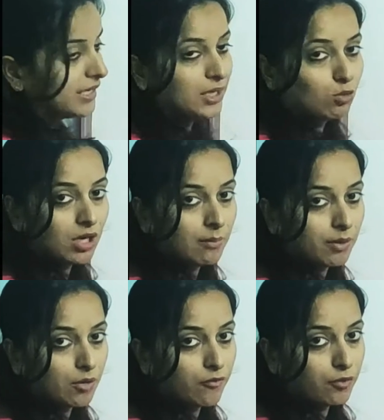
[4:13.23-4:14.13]
and equal
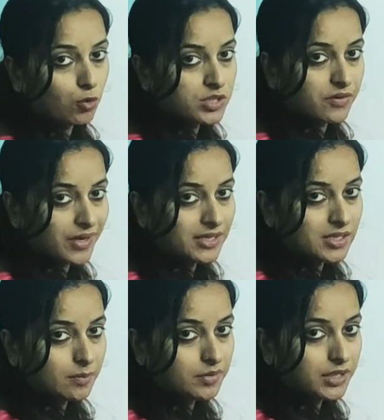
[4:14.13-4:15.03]
number of nodes in right
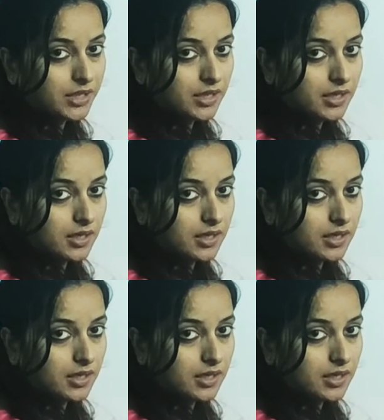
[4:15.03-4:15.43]
subtree.